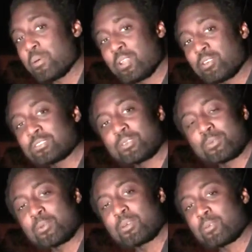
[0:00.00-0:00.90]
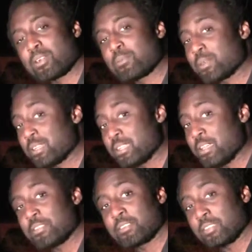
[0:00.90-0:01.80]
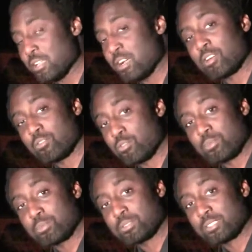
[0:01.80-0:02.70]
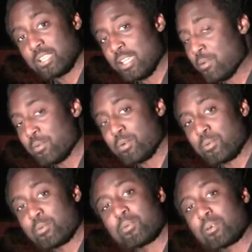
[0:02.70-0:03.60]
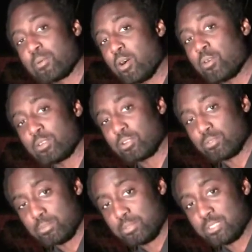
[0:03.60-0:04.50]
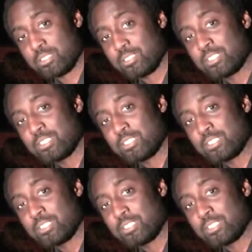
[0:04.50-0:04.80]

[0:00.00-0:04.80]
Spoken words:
And also, we're gonna be working with another young groups, and we're gonna be working with older groups.